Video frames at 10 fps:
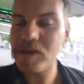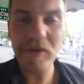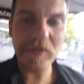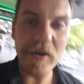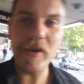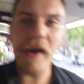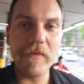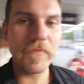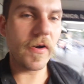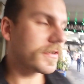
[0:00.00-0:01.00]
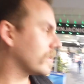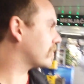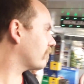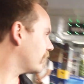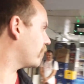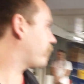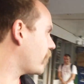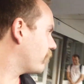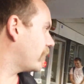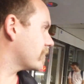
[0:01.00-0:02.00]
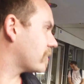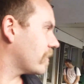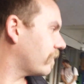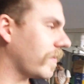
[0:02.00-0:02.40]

so there you have it, folks. That's a really fun way to start the